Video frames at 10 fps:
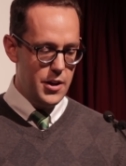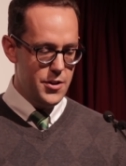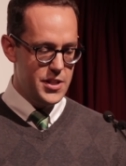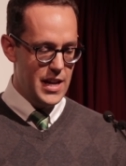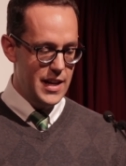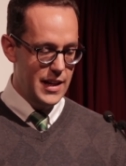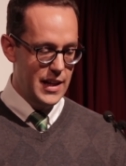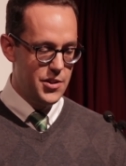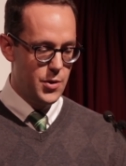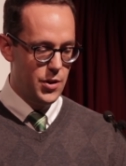
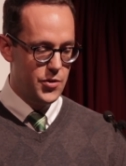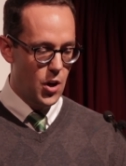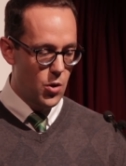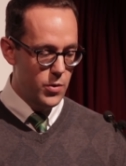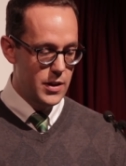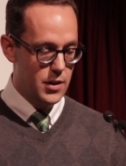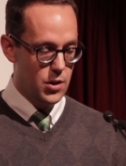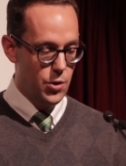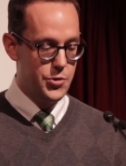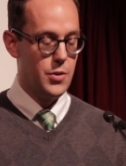Understanding Israel's own
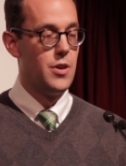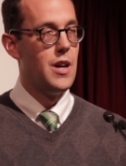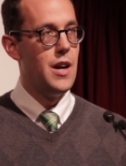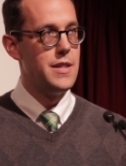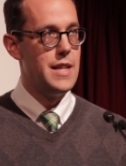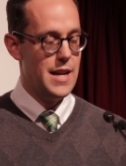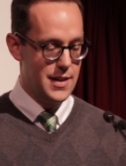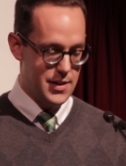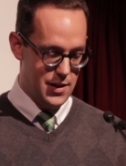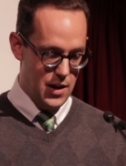cultural
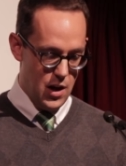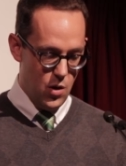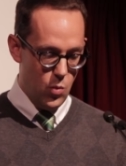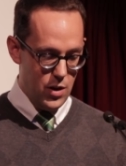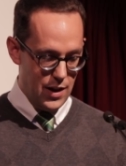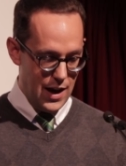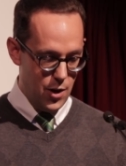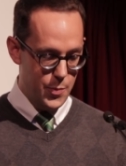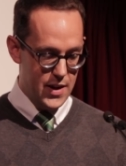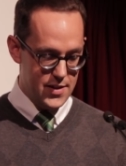context will
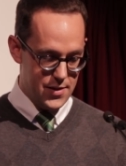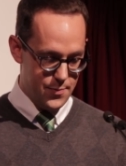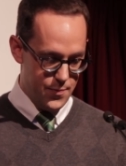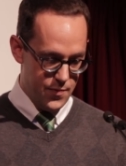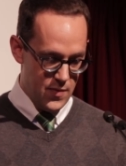help us